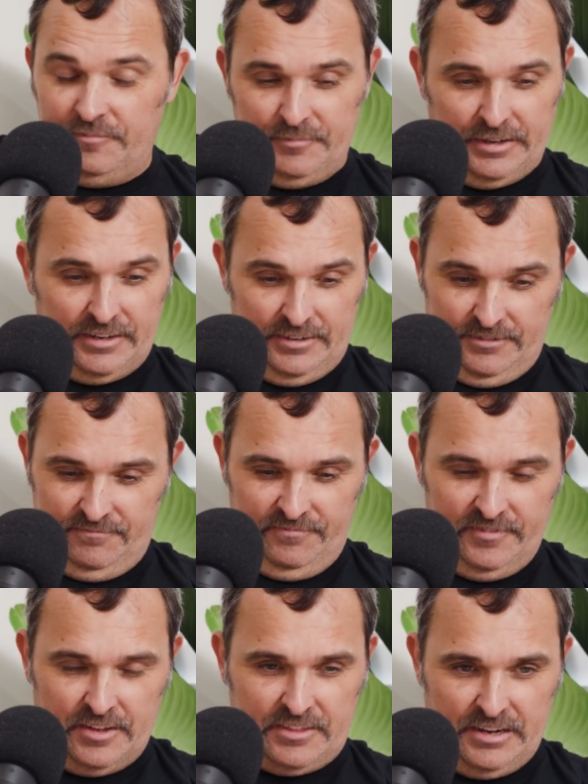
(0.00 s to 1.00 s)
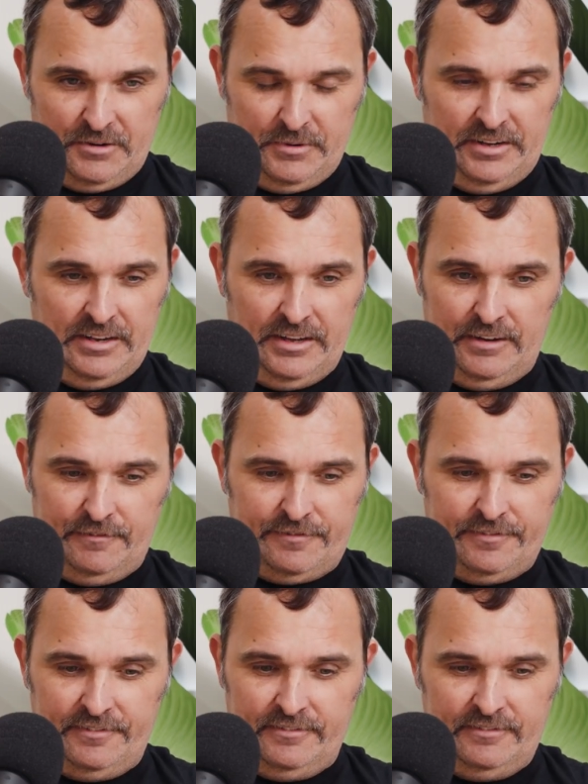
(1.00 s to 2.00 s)
But I think we
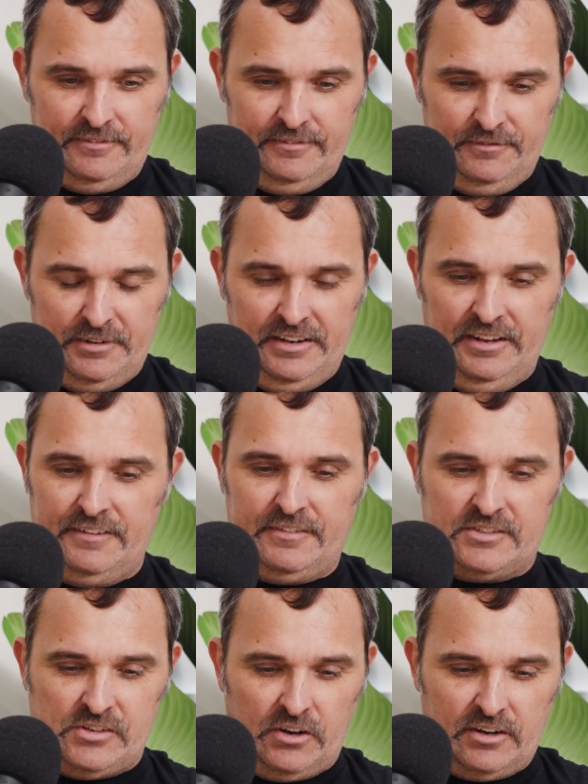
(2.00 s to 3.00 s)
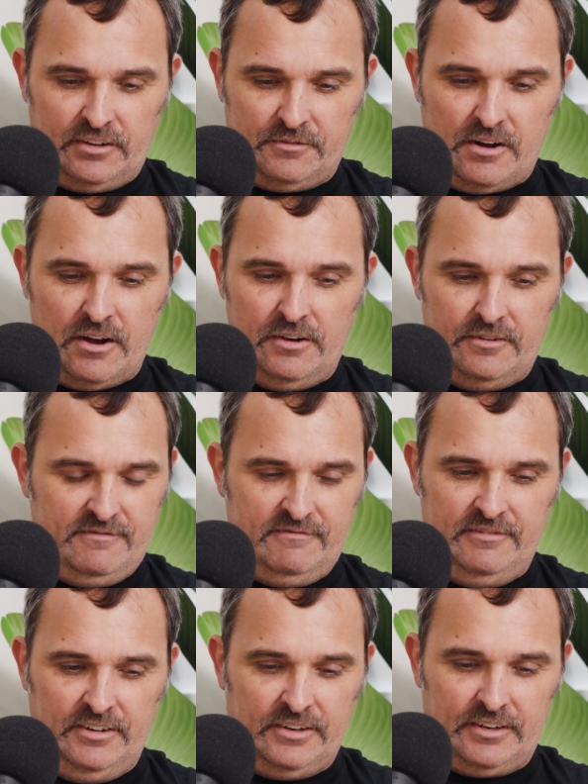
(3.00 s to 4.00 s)
leave the side of the road,
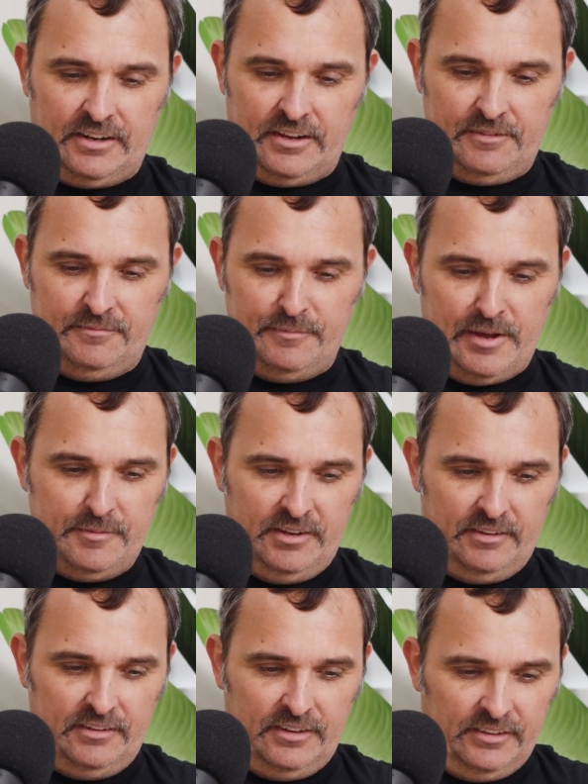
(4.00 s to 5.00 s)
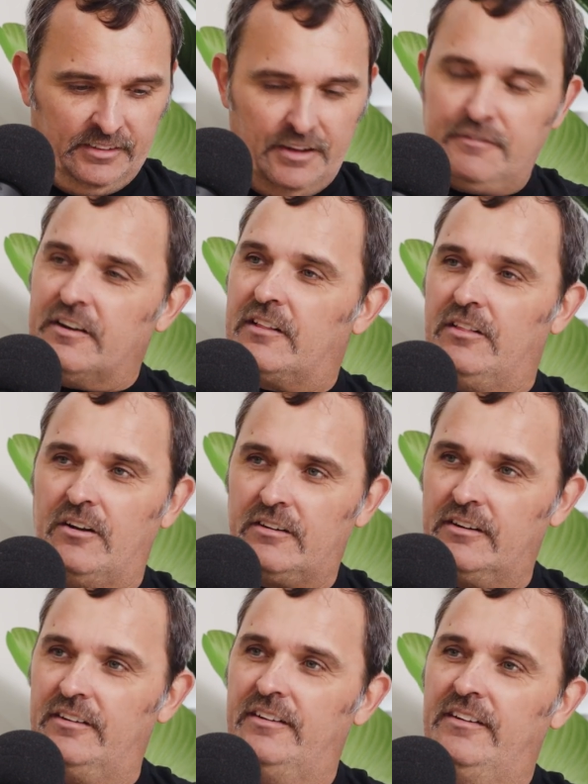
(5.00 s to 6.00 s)
I don't know, maybe 11
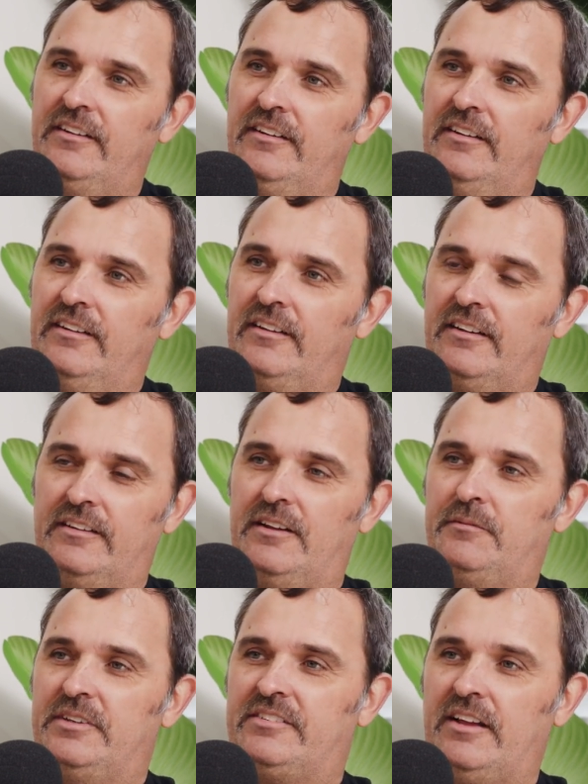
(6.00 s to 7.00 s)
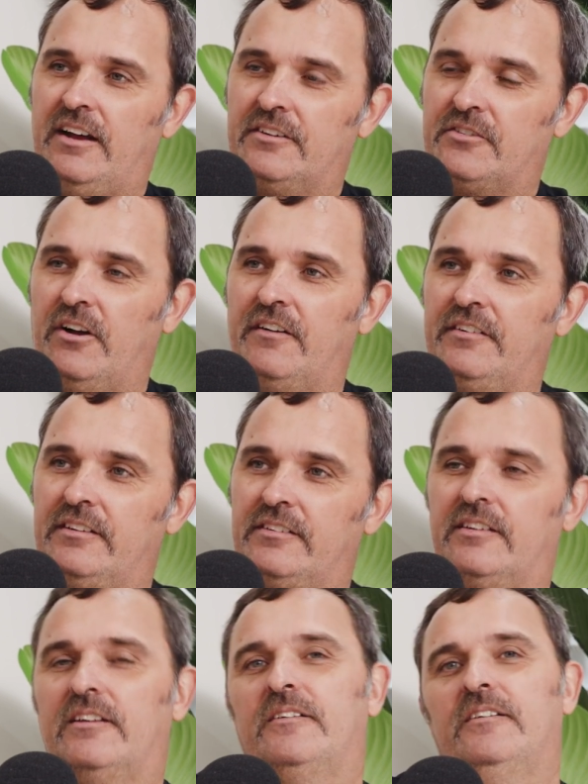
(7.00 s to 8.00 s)
o'clock. And then we start driving
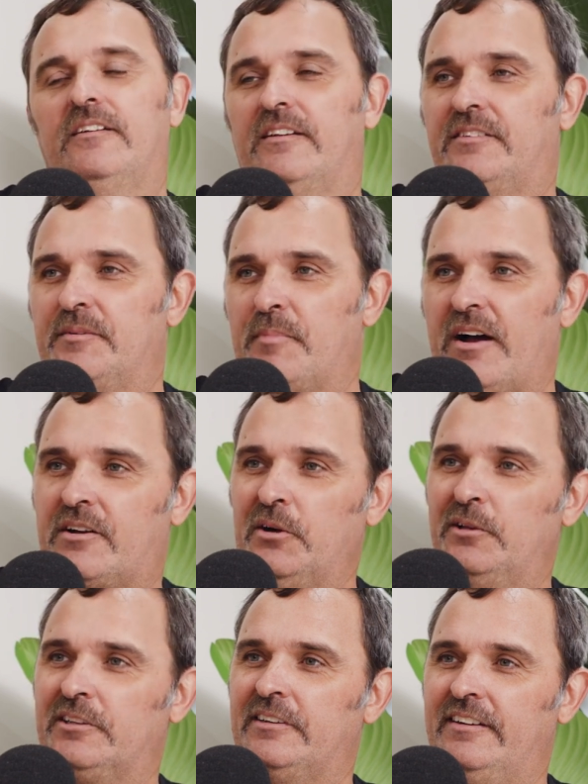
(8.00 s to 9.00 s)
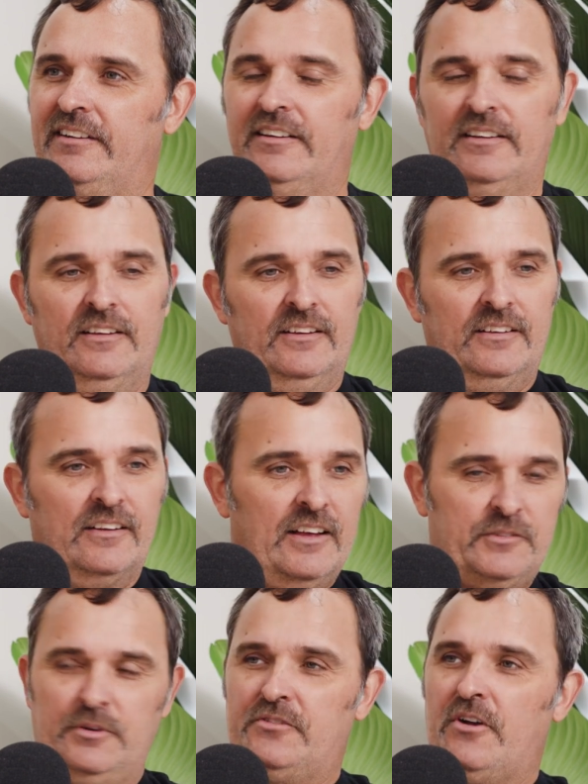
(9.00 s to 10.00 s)
into Barcaldine.
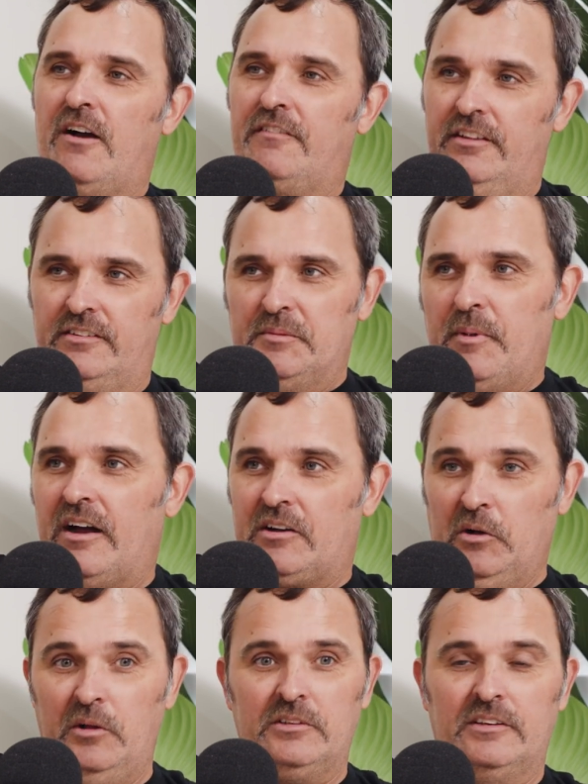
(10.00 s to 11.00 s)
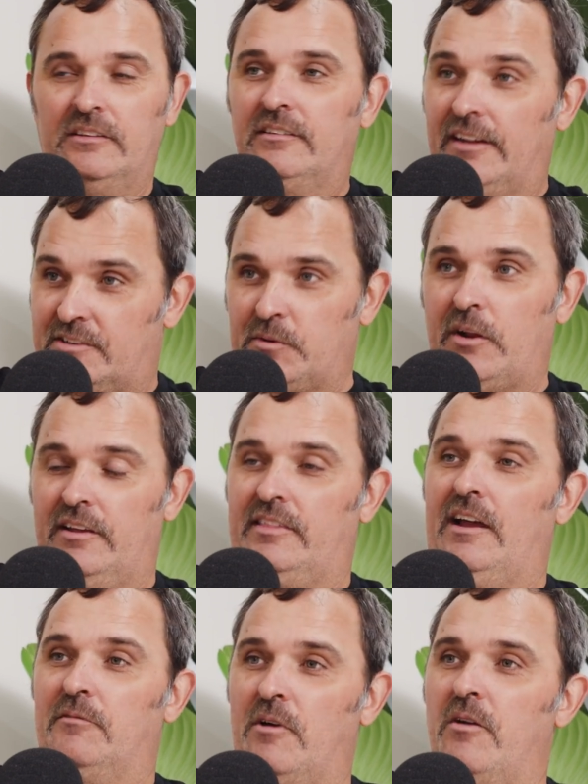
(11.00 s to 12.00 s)
As we're driving into Barcaldine, that's when I hit
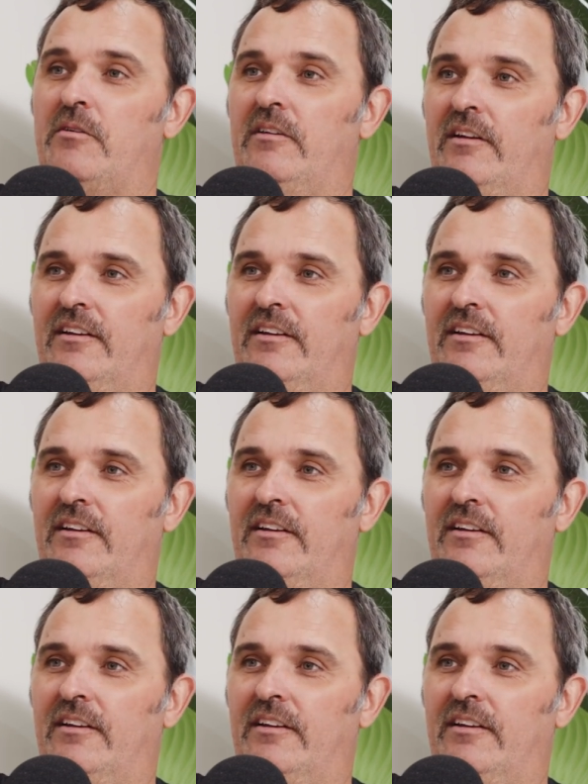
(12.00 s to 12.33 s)
that route.